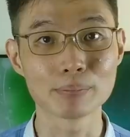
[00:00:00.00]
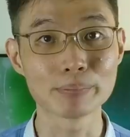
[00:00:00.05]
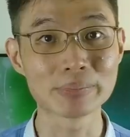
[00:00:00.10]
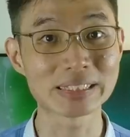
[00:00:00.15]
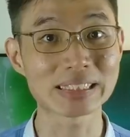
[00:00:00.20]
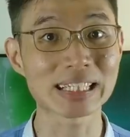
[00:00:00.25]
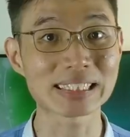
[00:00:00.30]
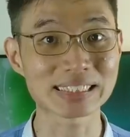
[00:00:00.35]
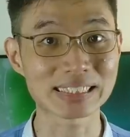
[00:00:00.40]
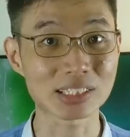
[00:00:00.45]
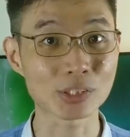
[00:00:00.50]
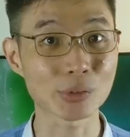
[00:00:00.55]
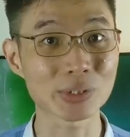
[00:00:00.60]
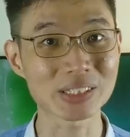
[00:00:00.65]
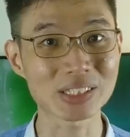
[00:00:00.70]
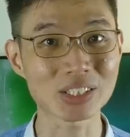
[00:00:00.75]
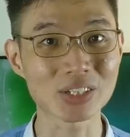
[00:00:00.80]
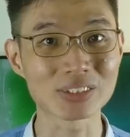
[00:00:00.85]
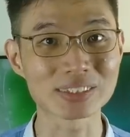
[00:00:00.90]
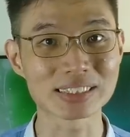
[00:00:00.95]
Besides
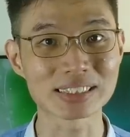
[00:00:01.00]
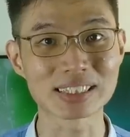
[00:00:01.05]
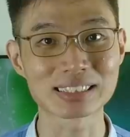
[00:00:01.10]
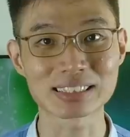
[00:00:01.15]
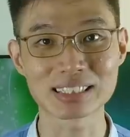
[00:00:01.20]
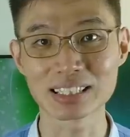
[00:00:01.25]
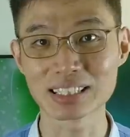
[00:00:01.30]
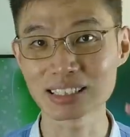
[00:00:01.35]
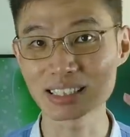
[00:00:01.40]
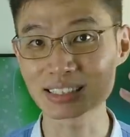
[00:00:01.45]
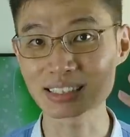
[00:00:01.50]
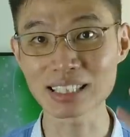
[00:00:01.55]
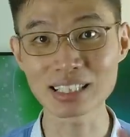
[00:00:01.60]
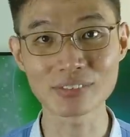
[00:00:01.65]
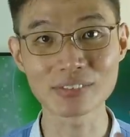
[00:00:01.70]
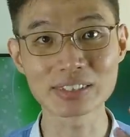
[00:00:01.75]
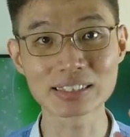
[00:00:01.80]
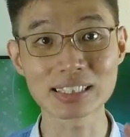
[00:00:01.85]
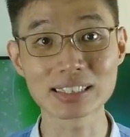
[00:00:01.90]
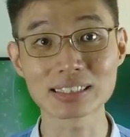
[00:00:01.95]
security concerns, the
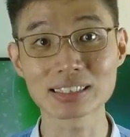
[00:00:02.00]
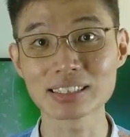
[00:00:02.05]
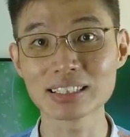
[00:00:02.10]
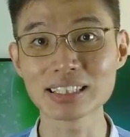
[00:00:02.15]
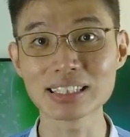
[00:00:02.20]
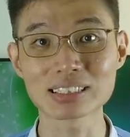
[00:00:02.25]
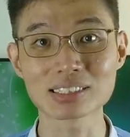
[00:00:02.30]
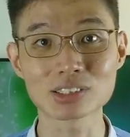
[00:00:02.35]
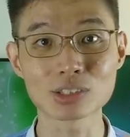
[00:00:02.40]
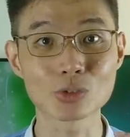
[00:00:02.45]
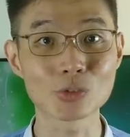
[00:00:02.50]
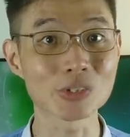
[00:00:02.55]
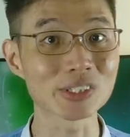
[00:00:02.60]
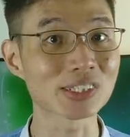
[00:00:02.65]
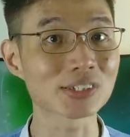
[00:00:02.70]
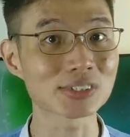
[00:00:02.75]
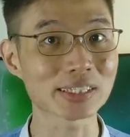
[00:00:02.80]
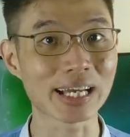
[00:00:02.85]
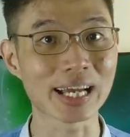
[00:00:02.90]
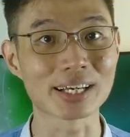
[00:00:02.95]
third reason is to
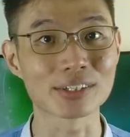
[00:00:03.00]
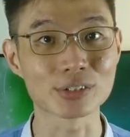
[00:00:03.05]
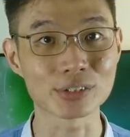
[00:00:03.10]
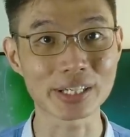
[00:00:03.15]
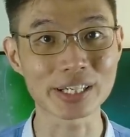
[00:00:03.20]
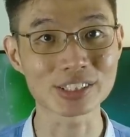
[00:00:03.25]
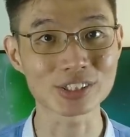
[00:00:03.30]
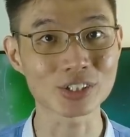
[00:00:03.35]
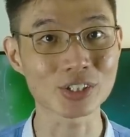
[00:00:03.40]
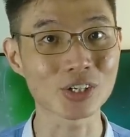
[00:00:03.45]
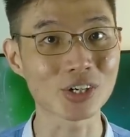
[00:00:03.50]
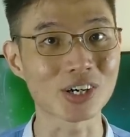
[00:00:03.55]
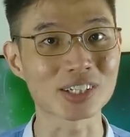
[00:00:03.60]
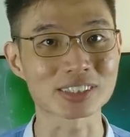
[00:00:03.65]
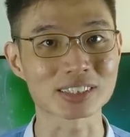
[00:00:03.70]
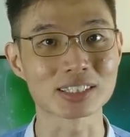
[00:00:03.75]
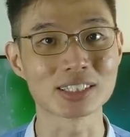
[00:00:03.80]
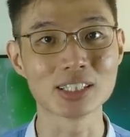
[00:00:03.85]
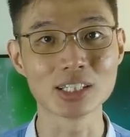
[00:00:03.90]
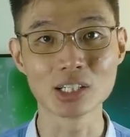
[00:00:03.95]
reduce education
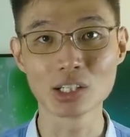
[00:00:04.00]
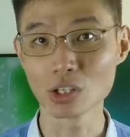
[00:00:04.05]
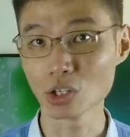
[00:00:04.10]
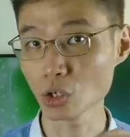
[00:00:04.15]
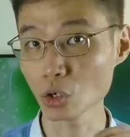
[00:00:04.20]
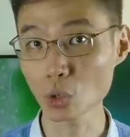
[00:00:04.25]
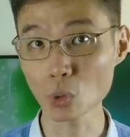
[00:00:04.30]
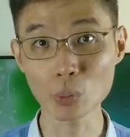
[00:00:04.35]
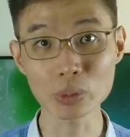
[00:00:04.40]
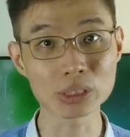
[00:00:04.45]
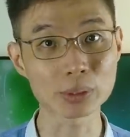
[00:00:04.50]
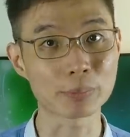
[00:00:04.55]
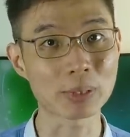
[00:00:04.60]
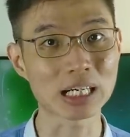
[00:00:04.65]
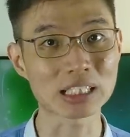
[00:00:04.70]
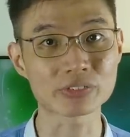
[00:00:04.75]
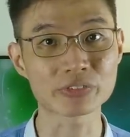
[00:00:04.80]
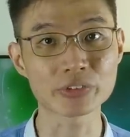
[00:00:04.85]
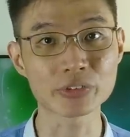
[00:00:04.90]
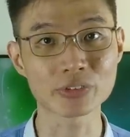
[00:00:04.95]
costs. over the
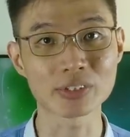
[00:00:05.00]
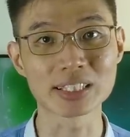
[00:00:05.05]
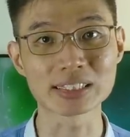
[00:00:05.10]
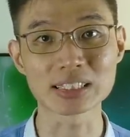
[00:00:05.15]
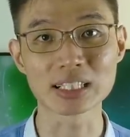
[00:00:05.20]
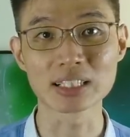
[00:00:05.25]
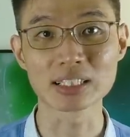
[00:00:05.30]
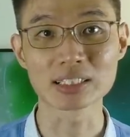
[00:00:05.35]
past few years,